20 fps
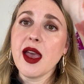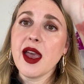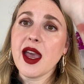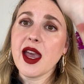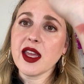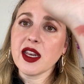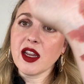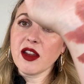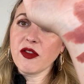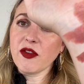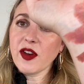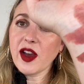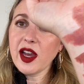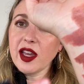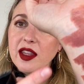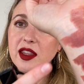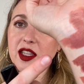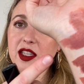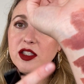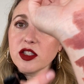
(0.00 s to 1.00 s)
And I
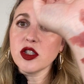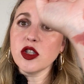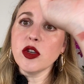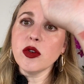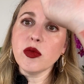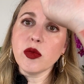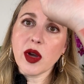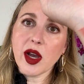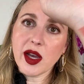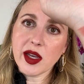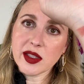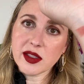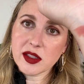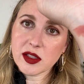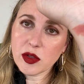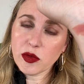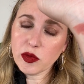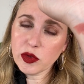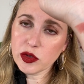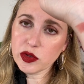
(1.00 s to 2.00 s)
find these new ones,
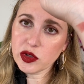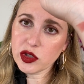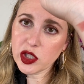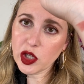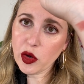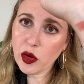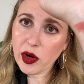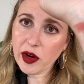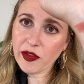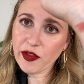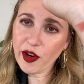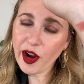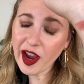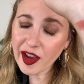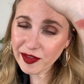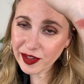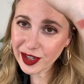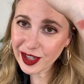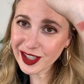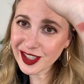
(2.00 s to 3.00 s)
the Rouge Dior
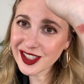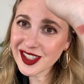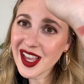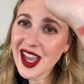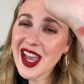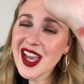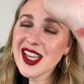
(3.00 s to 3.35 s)
Forevers,